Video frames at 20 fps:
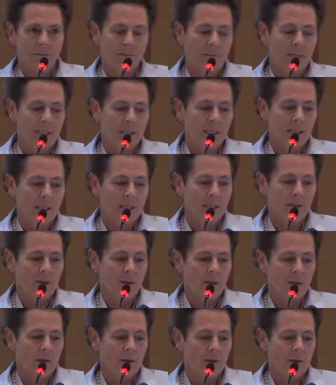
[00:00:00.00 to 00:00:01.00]
These
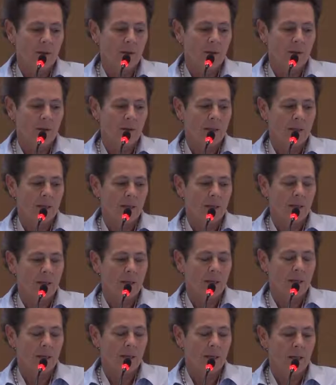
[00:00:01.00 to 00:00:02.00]
are
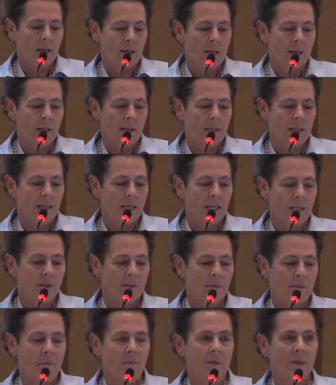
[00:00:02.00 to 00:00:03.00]

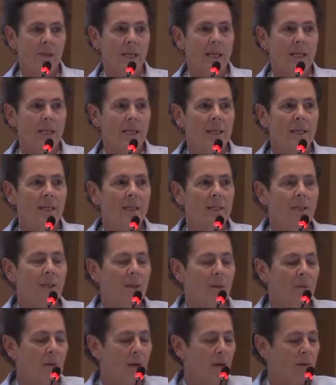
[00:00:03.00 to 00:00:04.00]
slides presented in the
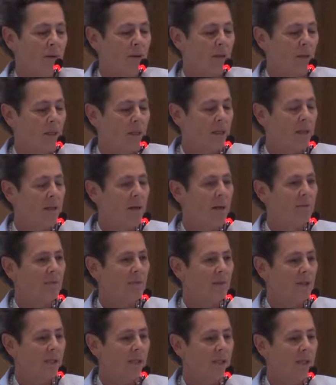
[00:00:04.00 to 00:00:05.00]
Geopower Turkey
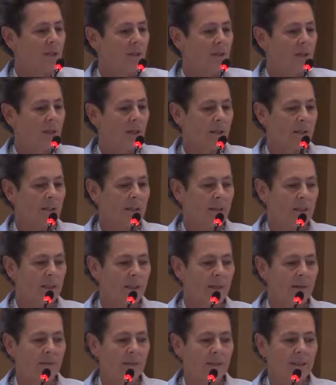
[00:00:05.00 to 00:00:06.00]
conference in
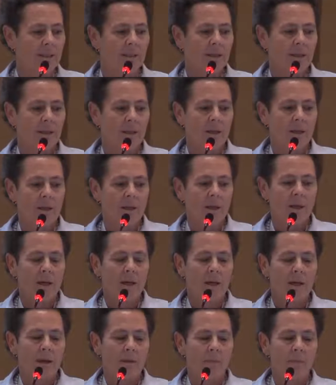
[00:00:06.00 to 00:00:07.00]
2011.
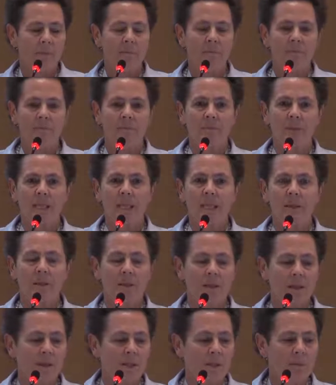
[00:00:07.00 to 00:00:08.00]

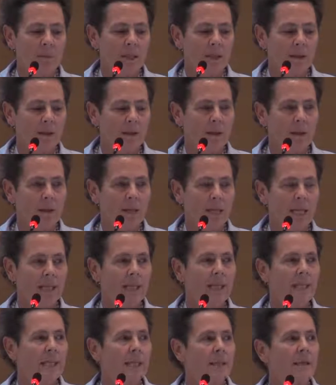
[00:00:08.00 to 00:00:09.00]
Kizildere has been, and I
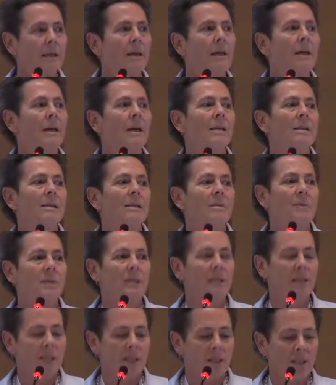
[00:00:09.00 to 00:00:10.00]
think
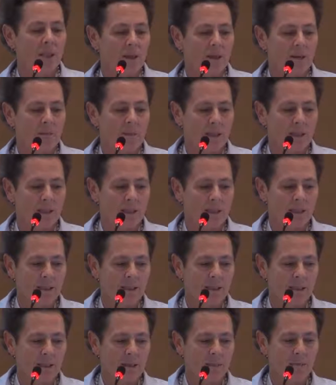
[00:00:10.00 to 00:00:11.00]
someone's going to talk about
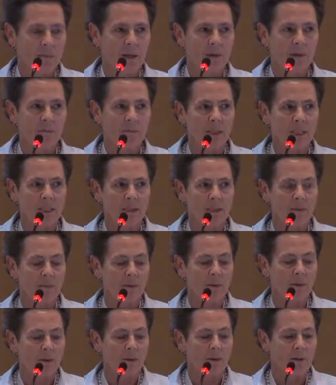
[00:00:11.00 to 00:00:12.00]
this power plant
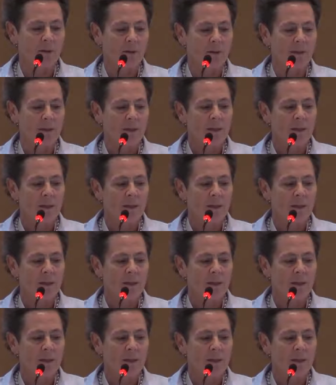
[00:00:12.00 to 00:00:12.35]
tomorrow.